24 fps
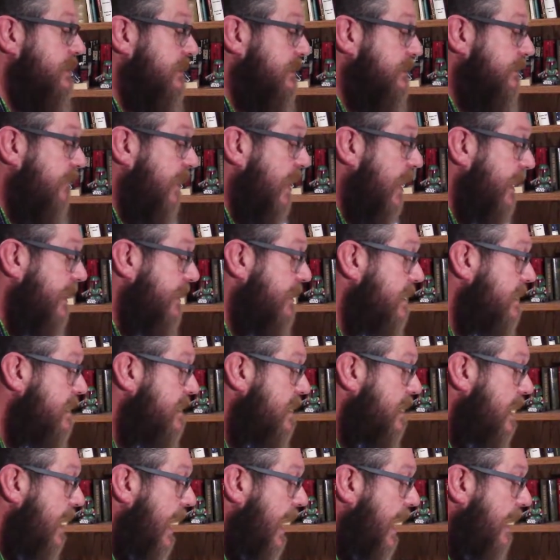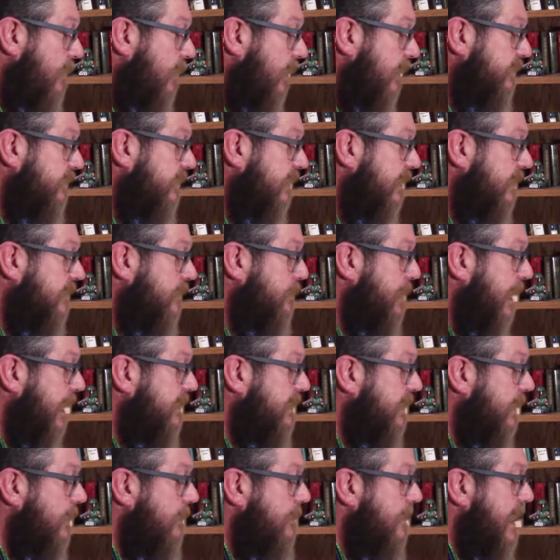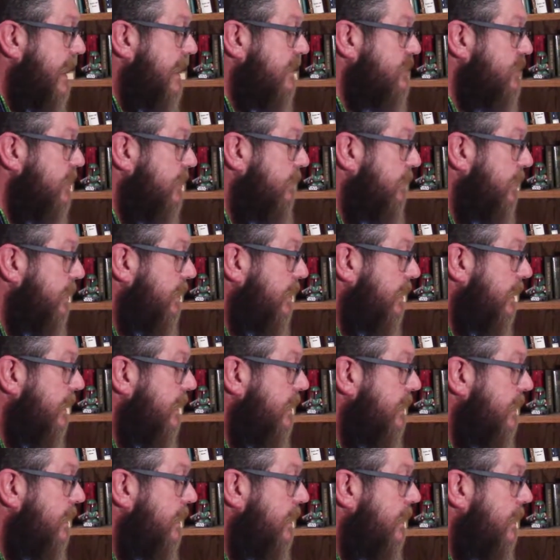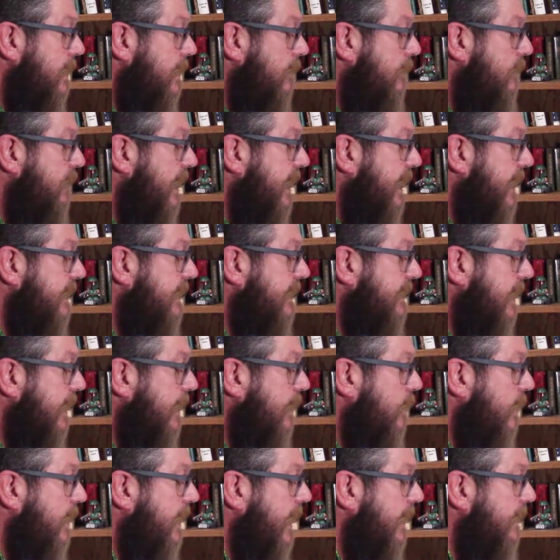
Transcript: is fine. I wasn't expecting a magic bullet, but I think what I